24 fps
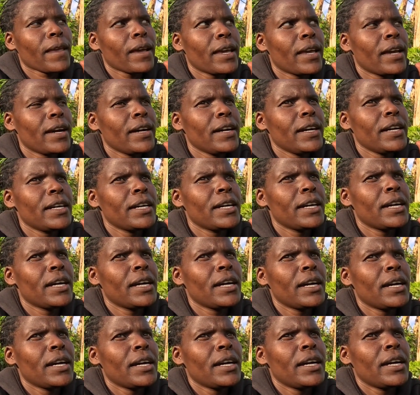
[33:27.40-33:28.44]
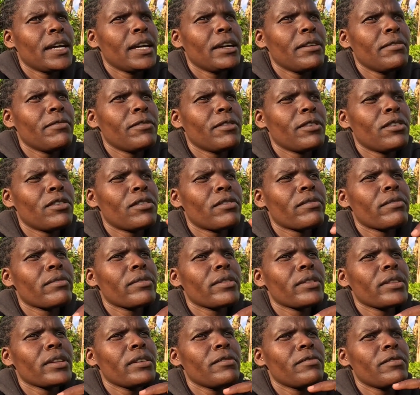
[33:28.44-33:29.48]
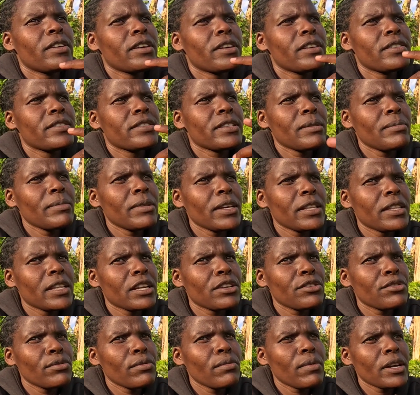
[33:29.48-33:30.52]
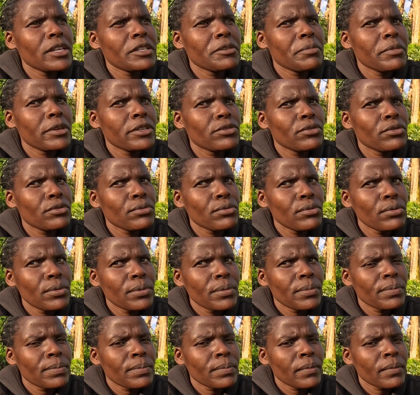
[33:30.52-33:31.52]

yeah if or if there is something that you want me to do